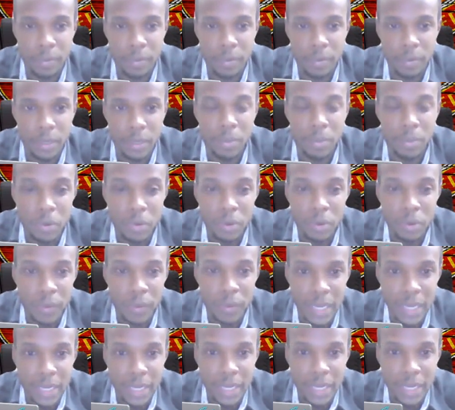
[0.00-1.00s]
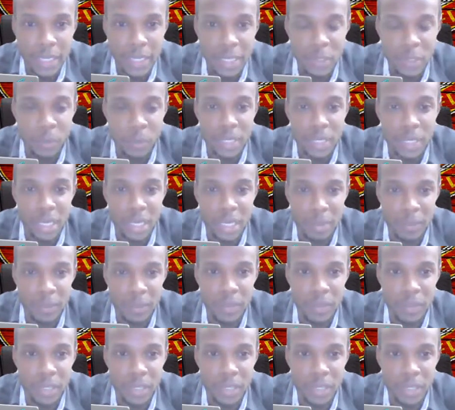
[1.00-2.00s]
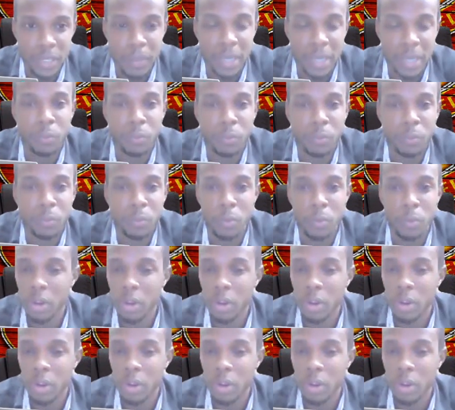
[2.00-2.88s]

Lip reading: Bruno Fernandes was supposed to be in the midfield. The man work.